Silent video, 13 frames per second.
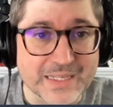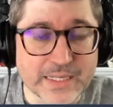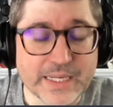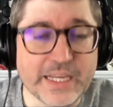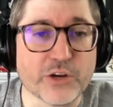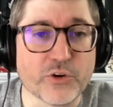
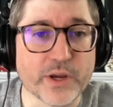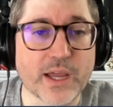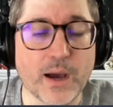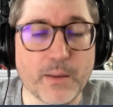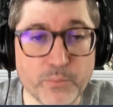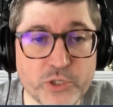gearing
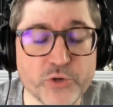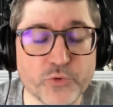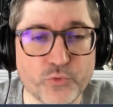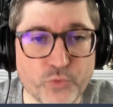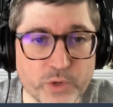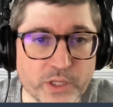up
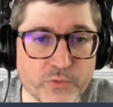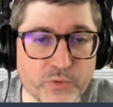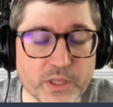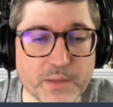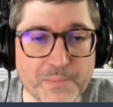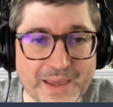to really,
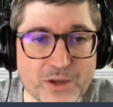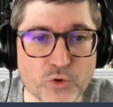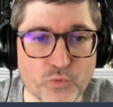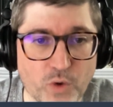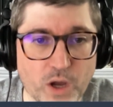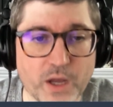really make a
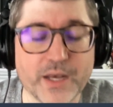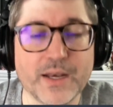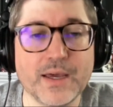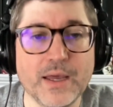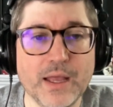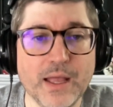
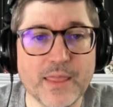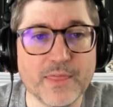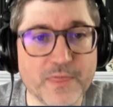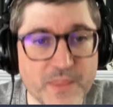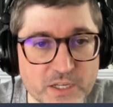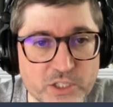run
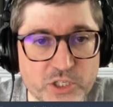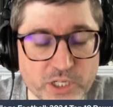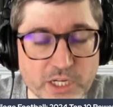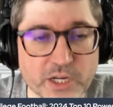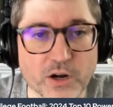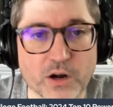this
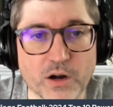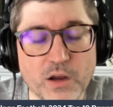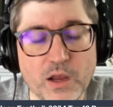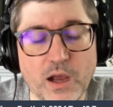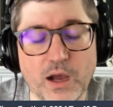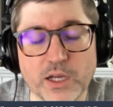year,
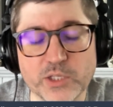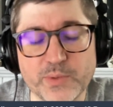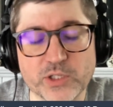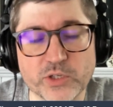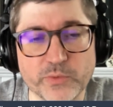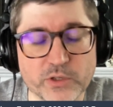
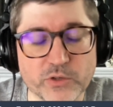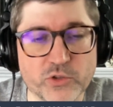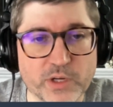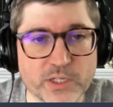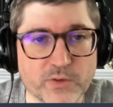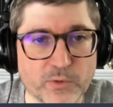especially with those
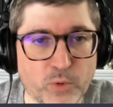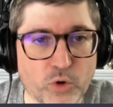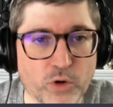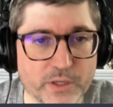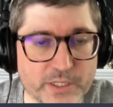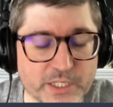transfer
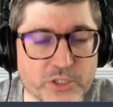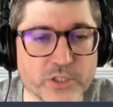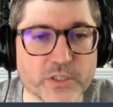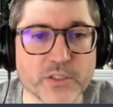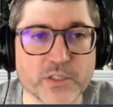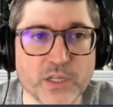portal
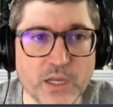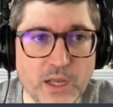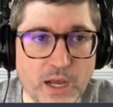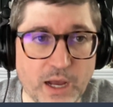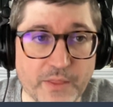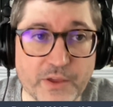additions,
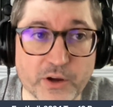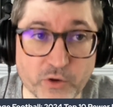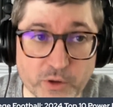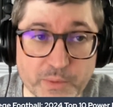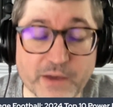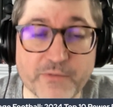they're
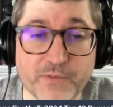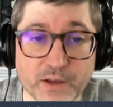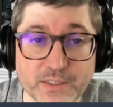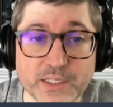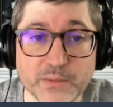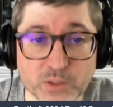going to be a
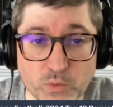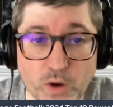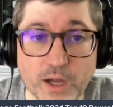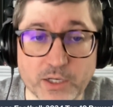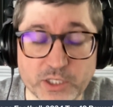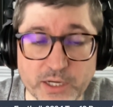fun team to
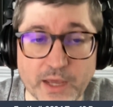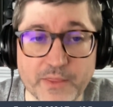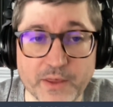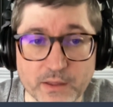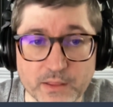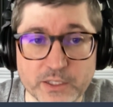watch. And I
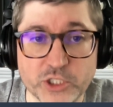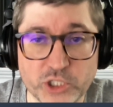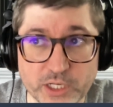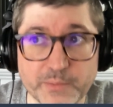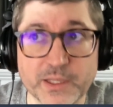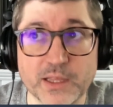think
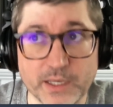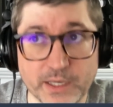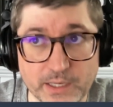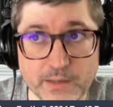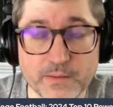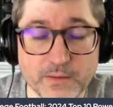
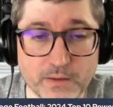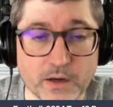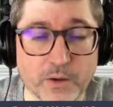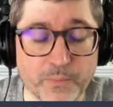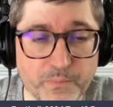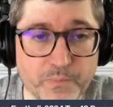legitimately, you
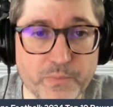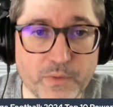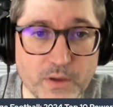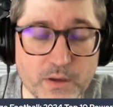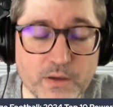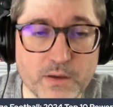
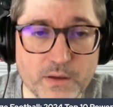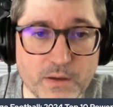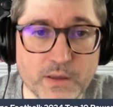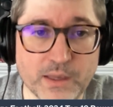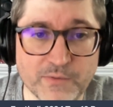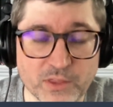know,
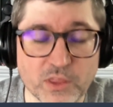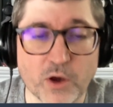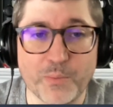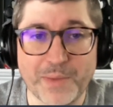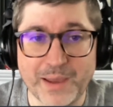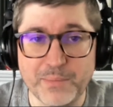even
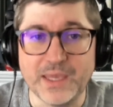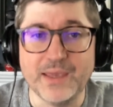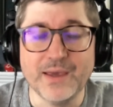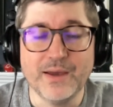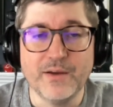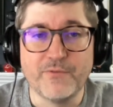though
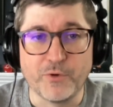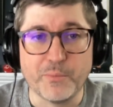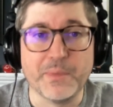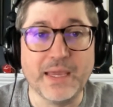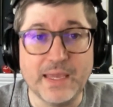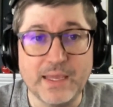maybe for
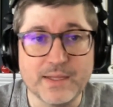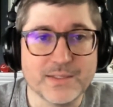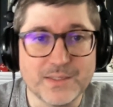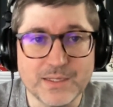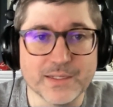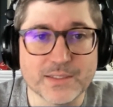me
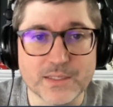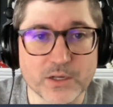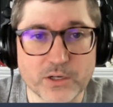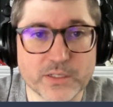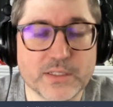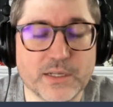it's a
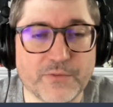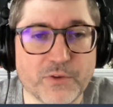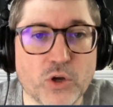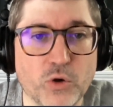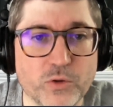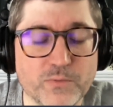little
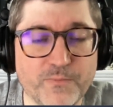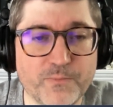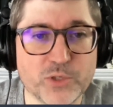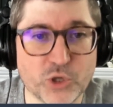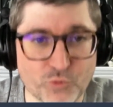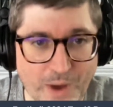difficult
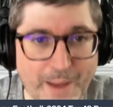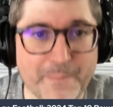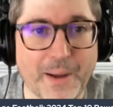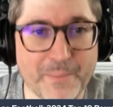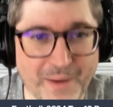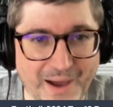to wrap
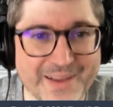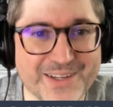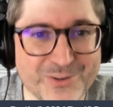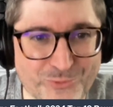my mind